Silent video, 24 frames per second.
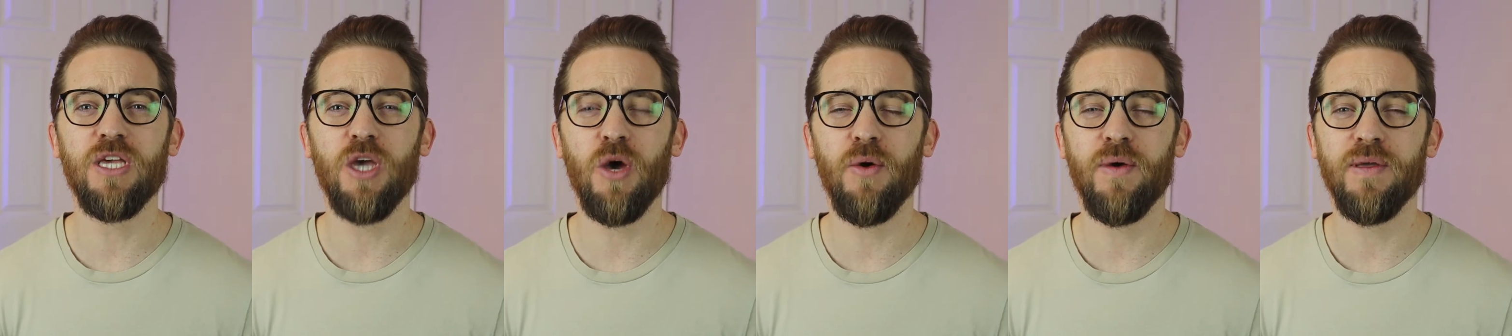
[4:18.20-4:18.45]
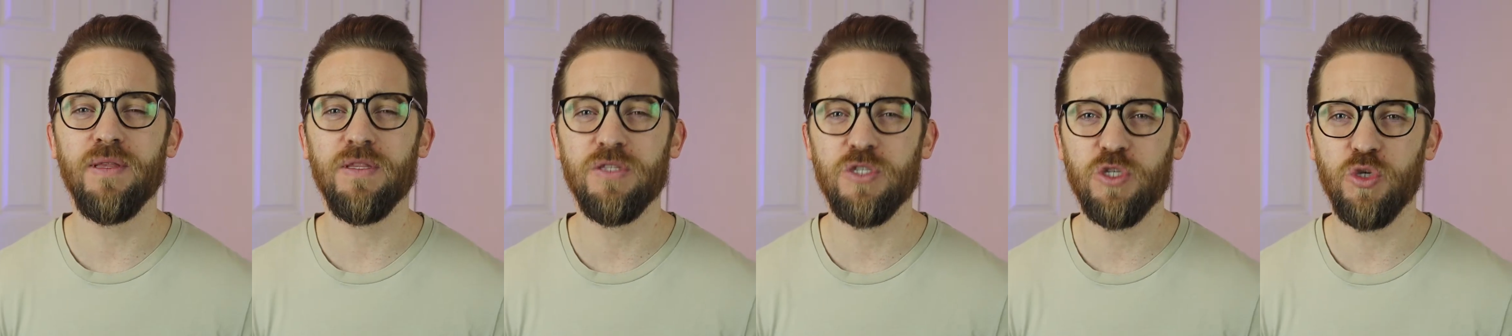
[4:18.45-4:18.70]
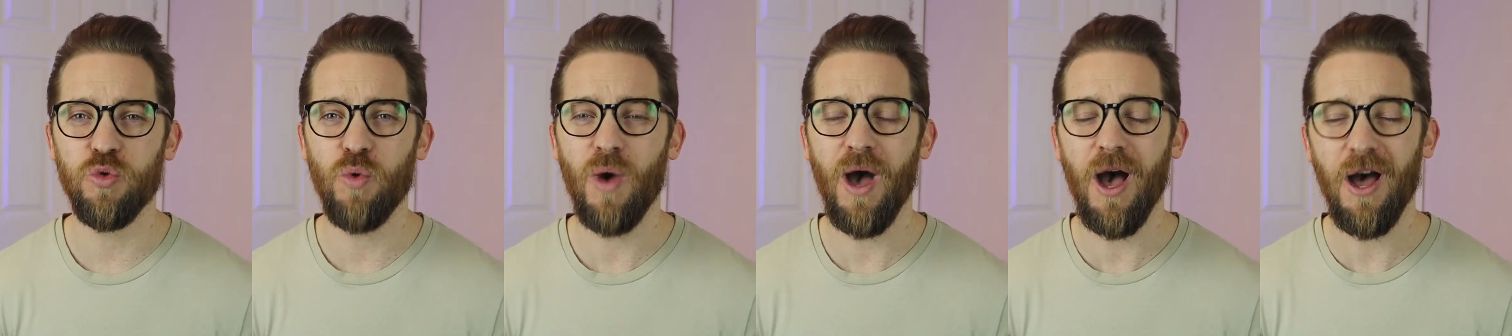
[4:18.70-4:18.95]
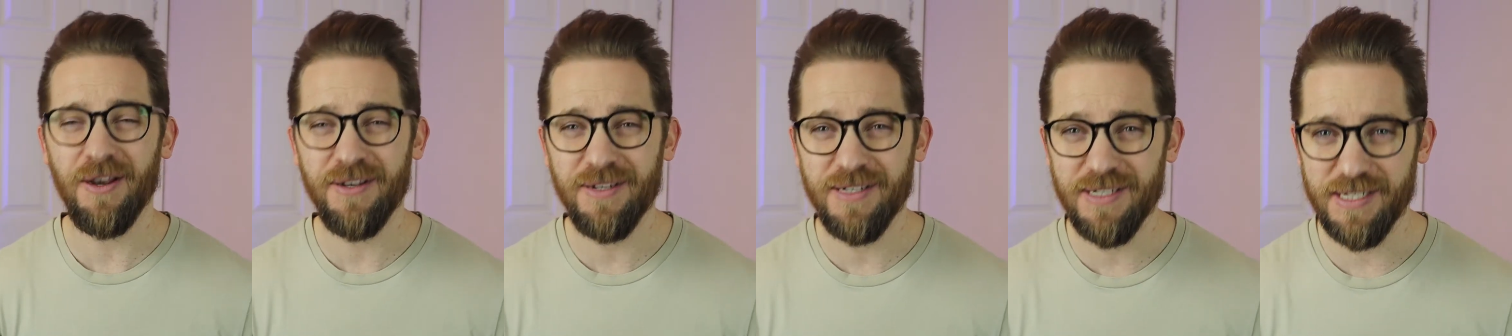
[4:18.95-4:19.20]
going to
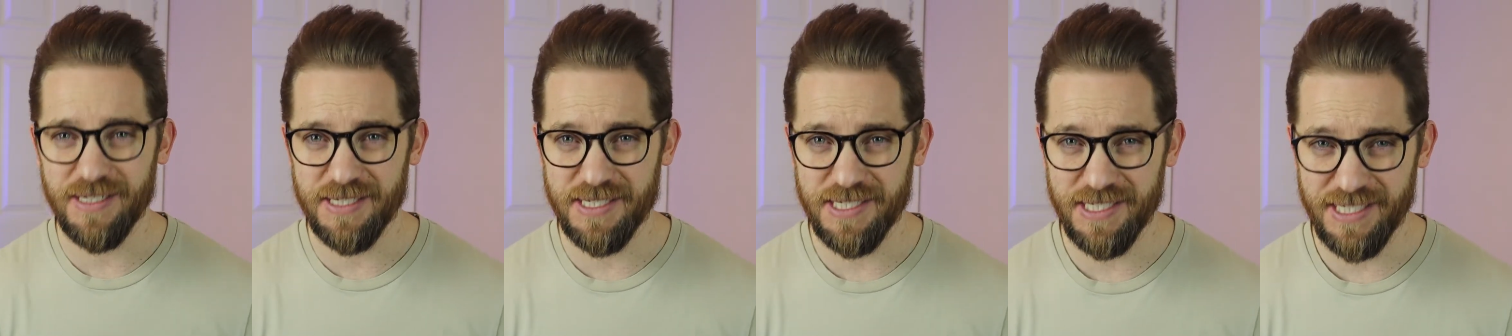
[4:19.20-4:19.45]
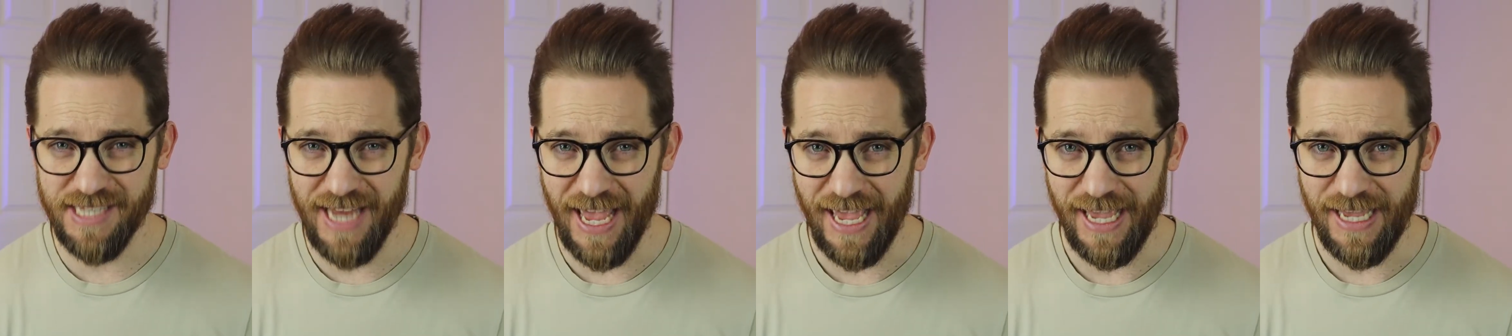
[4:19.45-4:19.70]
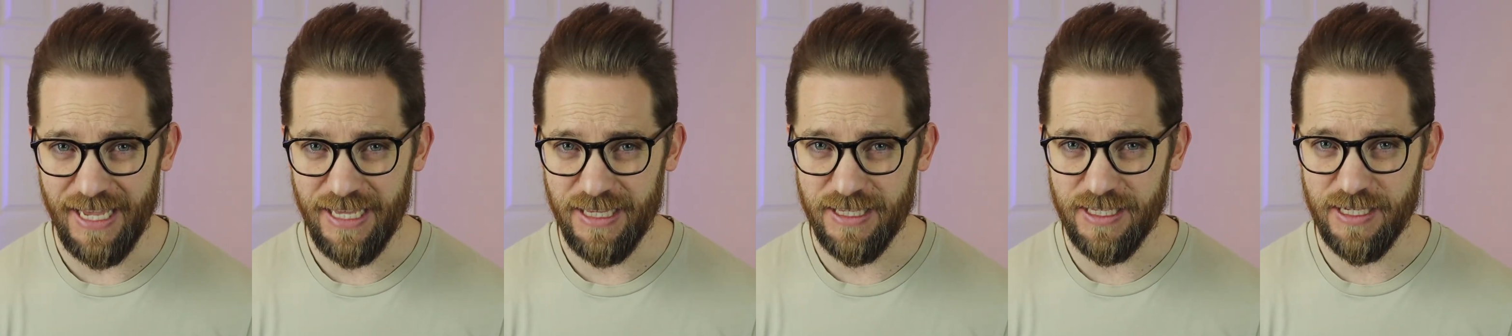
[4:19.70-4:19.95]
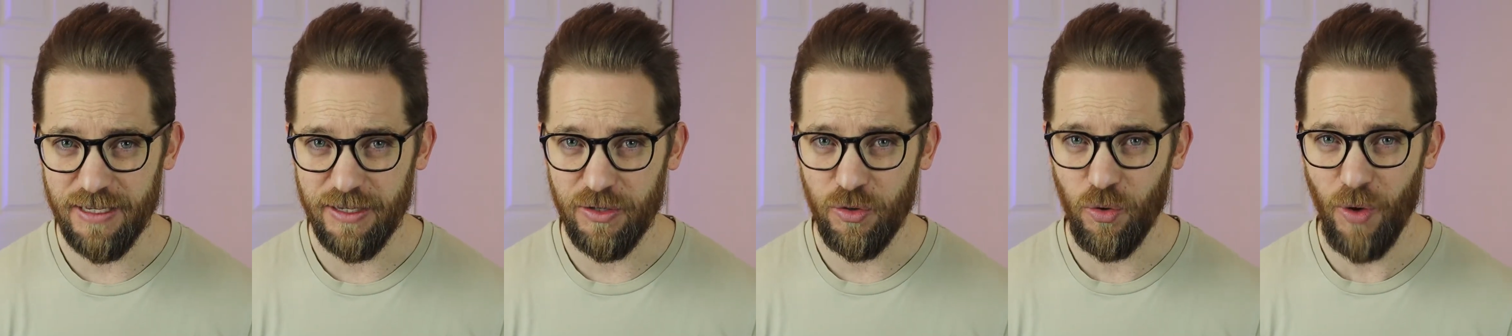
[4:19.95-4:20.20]

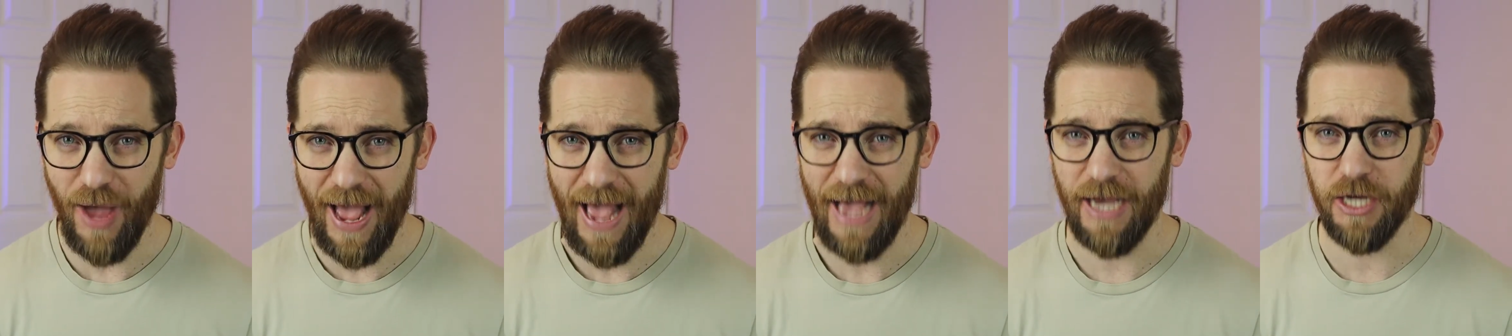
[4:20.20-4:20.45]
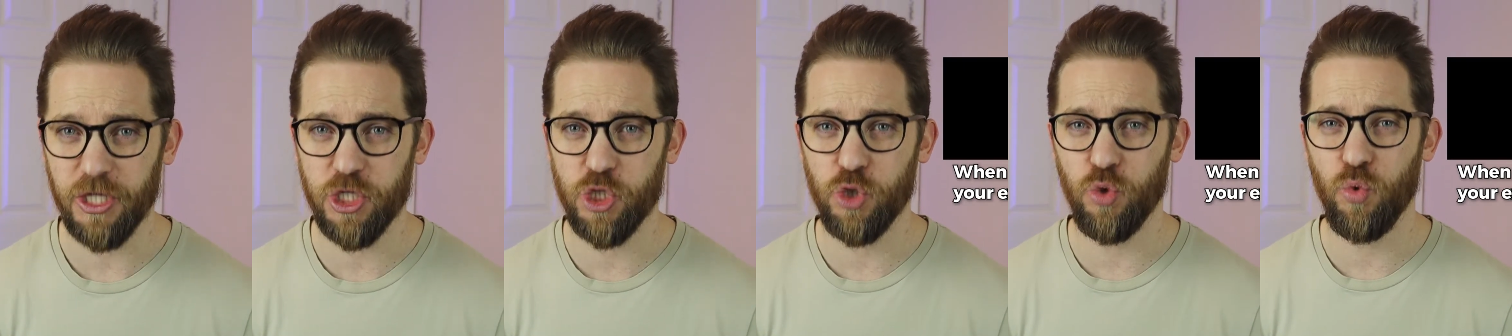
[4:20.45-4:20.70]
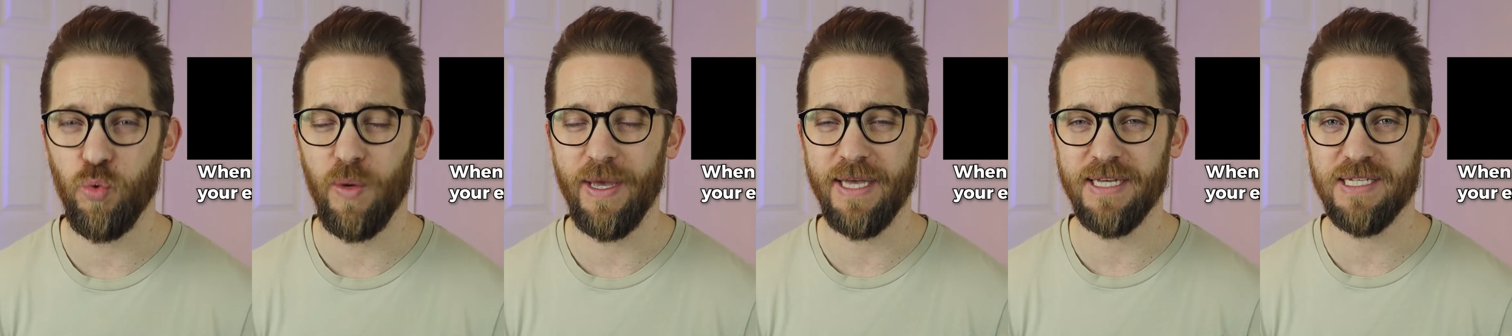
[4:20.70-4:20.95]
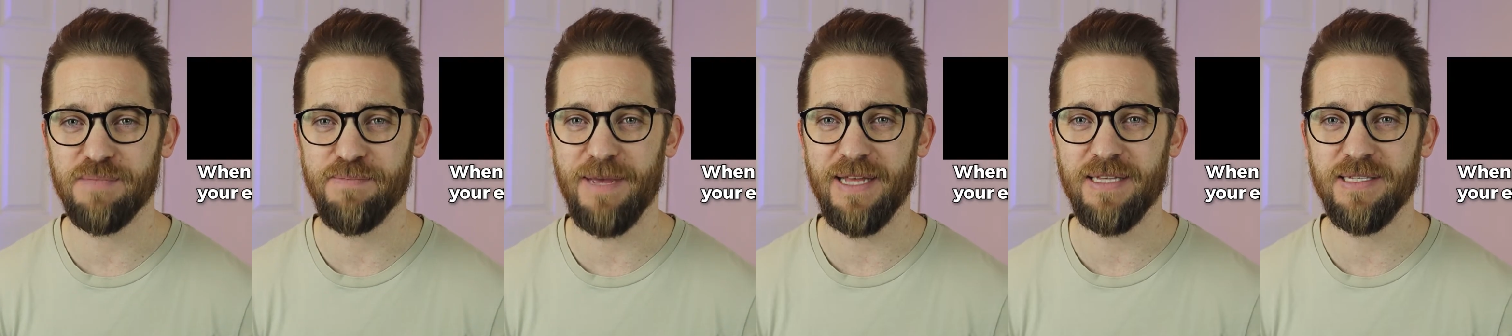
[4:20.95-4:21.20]
understate your actual
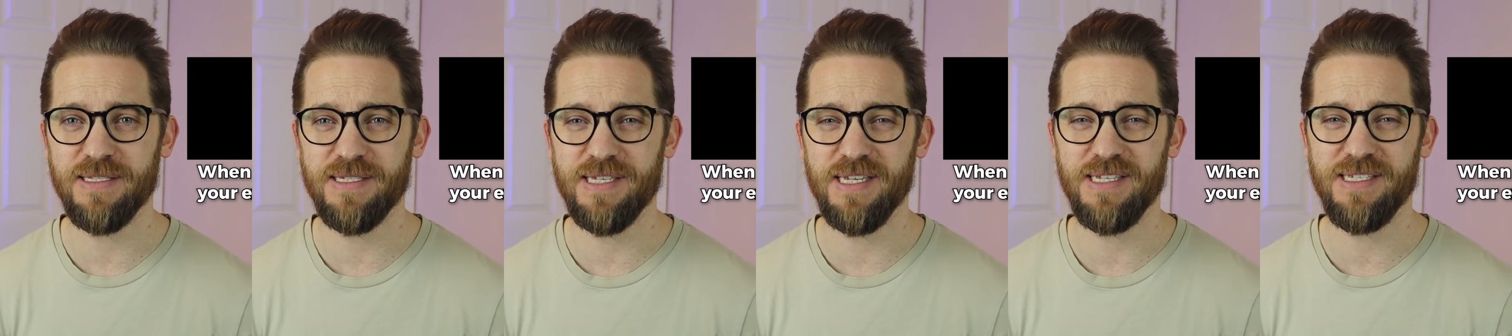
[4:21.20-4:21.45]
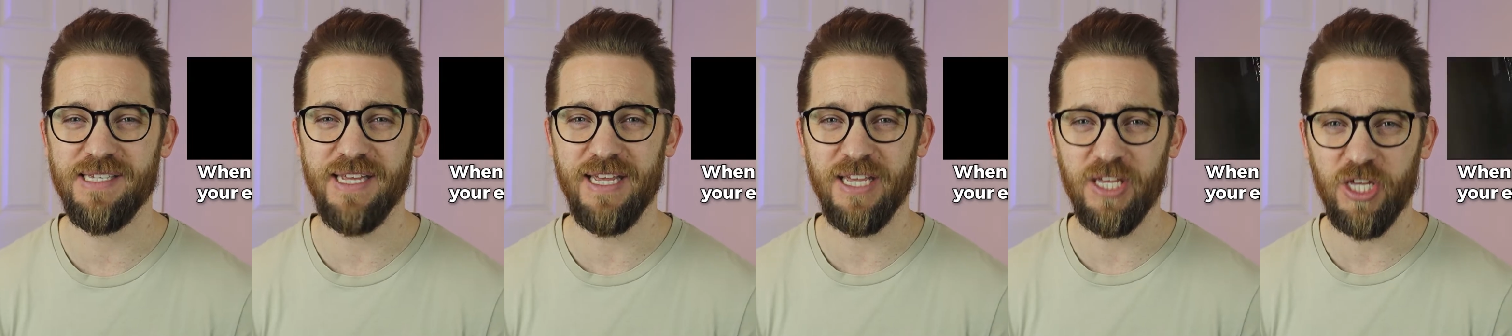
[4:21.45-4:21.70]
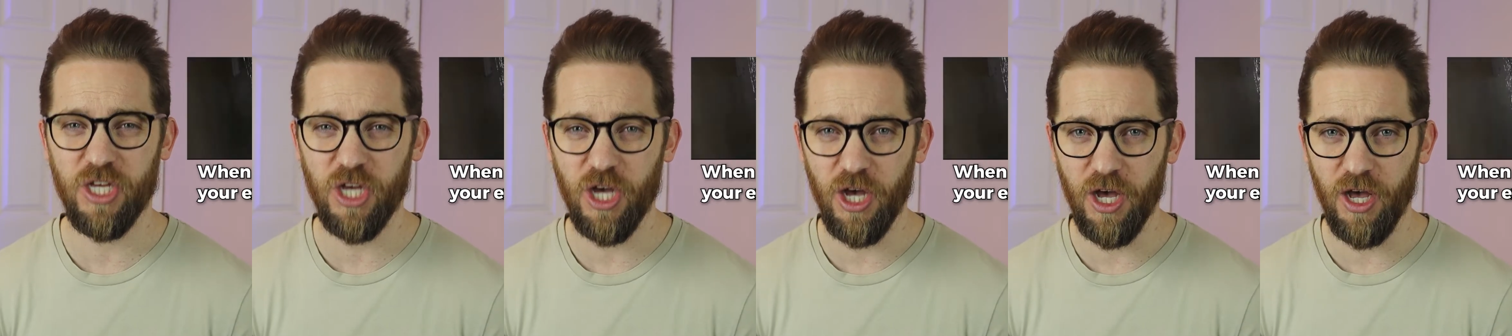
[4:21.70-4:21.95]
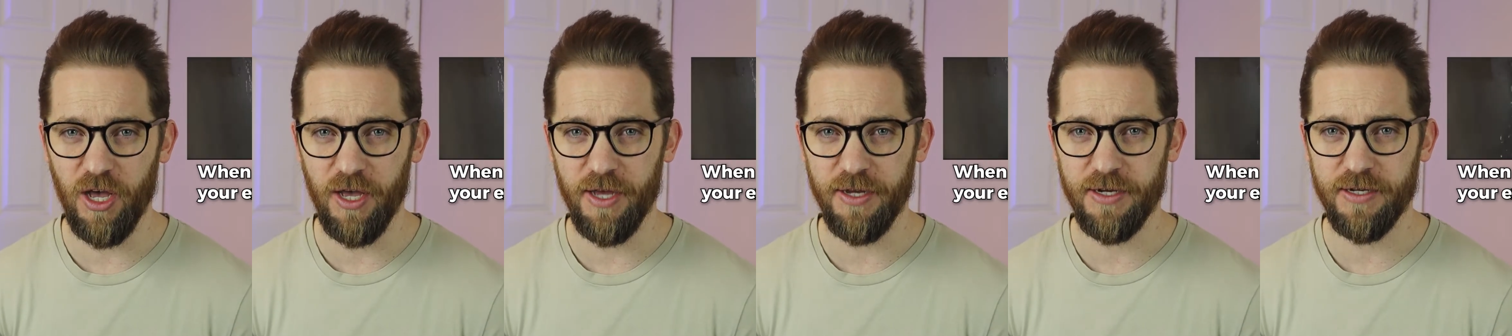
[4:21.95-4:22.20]
expenses
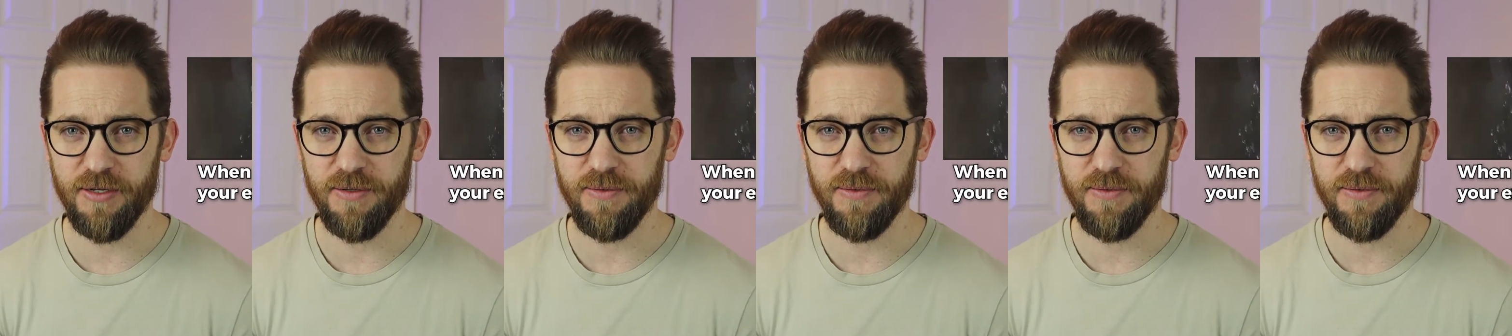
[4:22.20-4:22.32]
incurred.